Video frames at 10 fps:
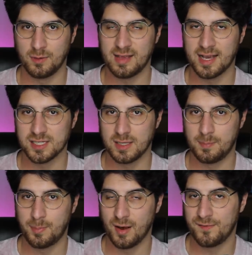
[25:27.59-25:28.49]
was actually
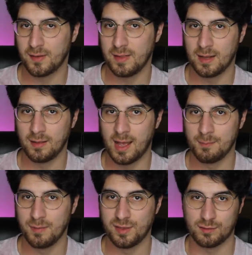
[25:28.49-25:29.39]
perfectly in
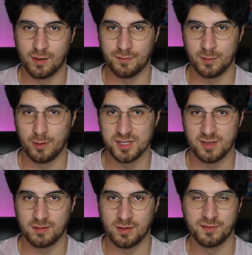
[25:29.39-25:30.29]
line with the sovereign
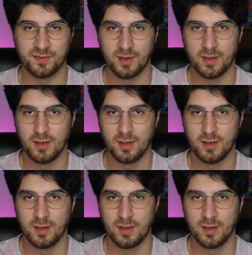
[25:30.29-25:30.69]
wishes of,